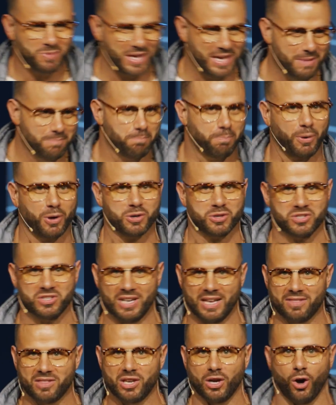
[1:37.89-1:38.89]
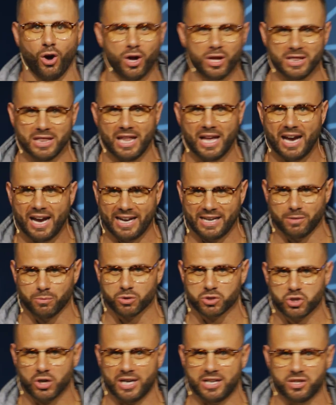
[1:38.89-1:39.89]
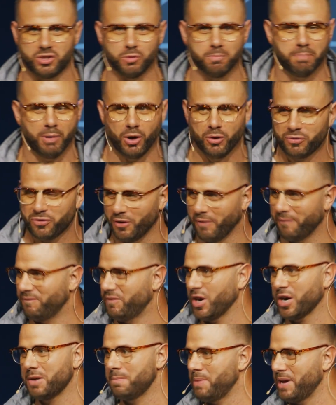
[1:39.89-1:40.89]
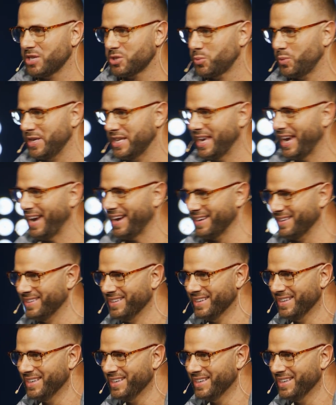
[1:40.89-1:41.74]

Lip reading: in-person and the online, and we're trying to do both the very best we can.